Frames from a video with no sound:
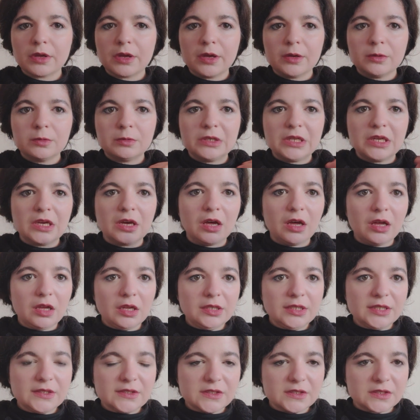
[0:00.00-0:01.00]
only
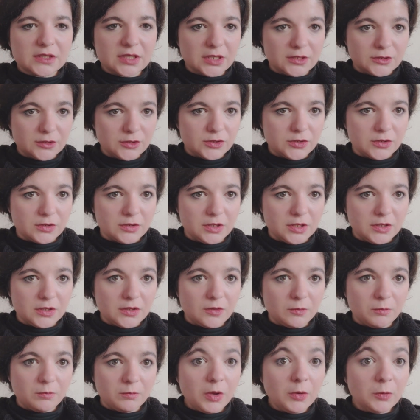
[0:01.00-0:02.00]
harness attention in
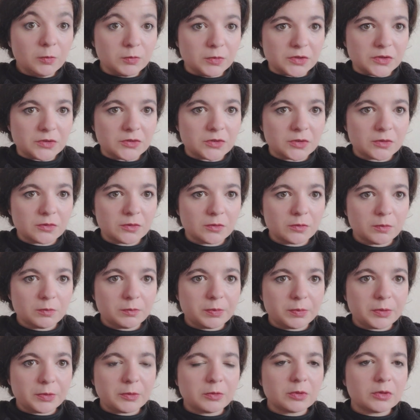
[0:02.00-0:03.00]
the moment,
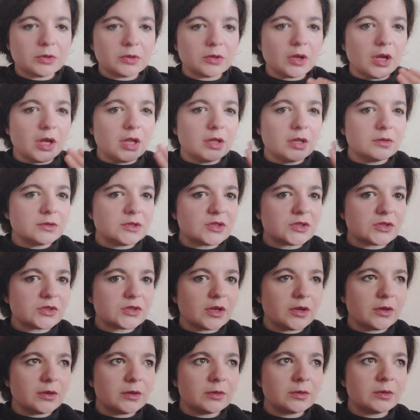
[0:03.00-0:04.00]
but will
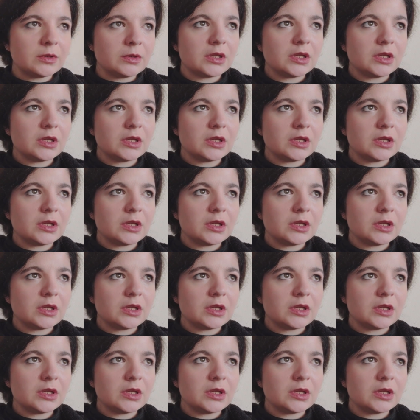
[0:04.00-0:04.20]
also